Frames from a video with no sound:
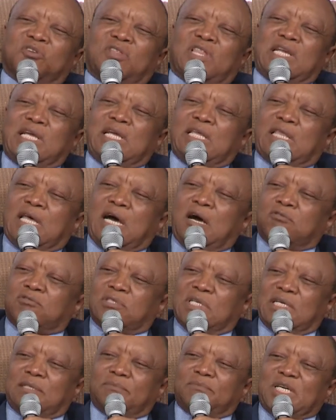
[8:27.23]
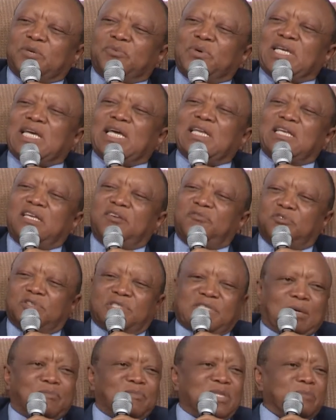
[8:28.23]
3000. We can give you
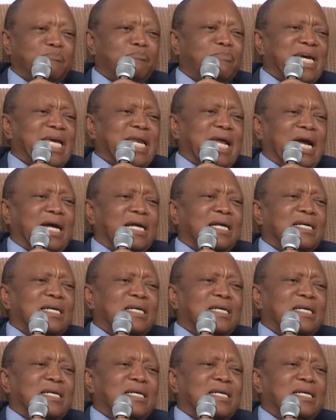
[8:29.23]
something better.